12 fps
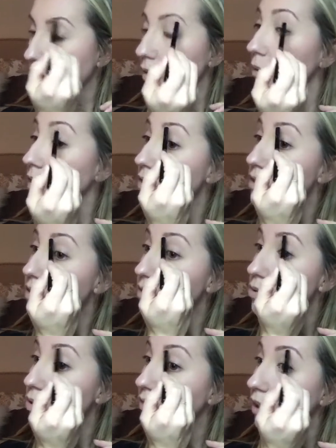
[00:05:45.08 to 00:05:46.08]
where there's
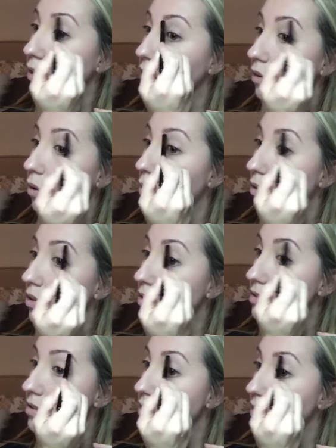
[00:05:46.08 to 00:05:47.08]
sort of like
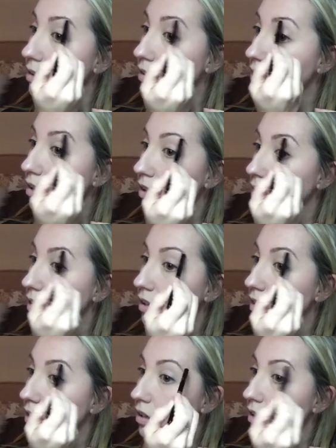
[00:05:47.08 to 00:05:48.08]
holes
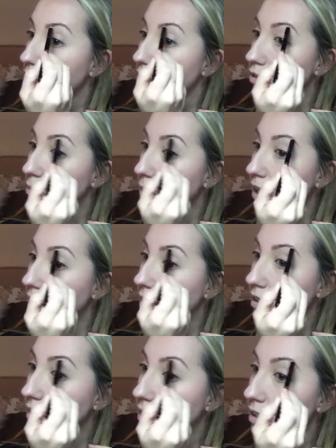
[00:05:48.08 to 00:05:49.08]
from my
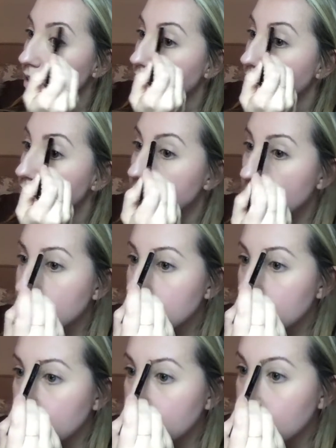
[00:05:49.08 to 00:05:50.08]
days
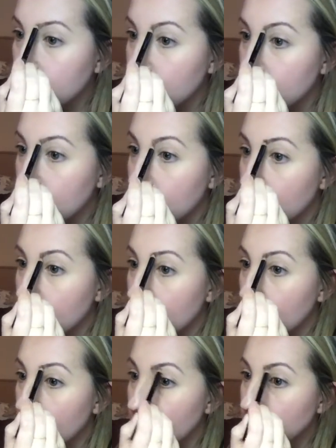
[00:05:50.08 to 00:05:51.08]
of
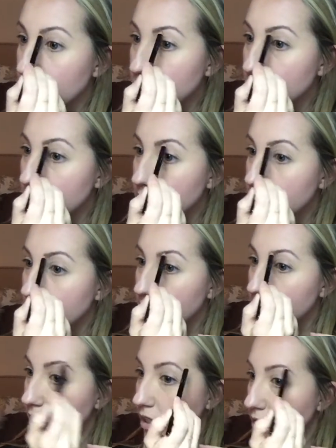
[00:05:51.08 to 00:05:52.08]
over tweezing in the
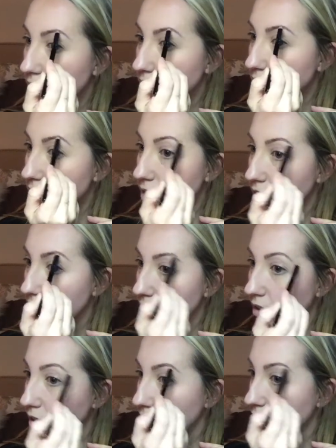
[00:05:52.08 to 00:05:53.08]
90s.
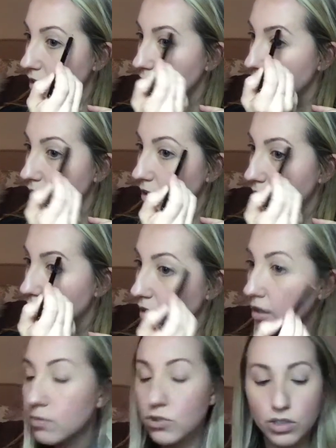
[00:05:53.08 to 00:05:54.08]

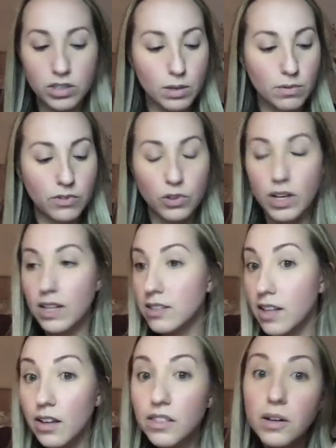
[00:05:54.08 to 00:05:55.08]
I'm sure some of you guys
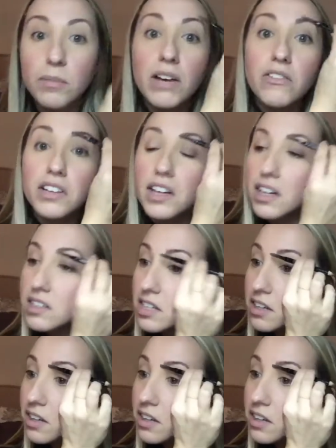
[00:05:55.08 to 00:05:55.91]
out there might relate.